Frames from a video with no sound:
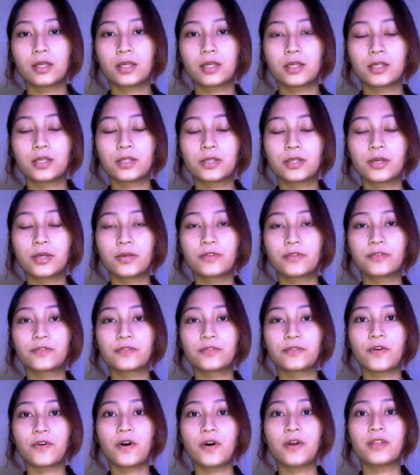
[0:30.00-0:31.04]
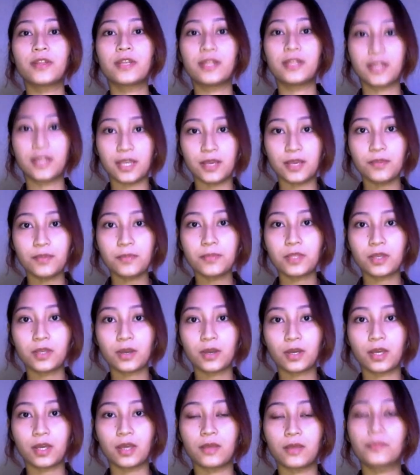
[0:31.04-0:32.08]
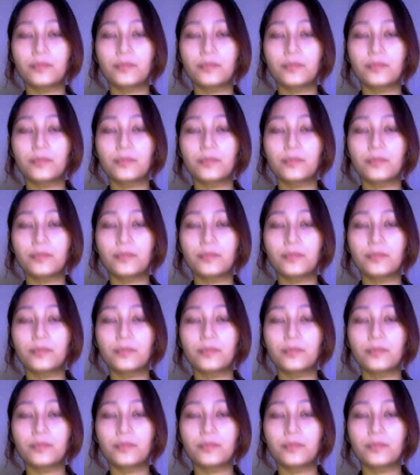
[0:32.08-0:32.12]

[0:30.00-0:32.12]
So, for the name, okay.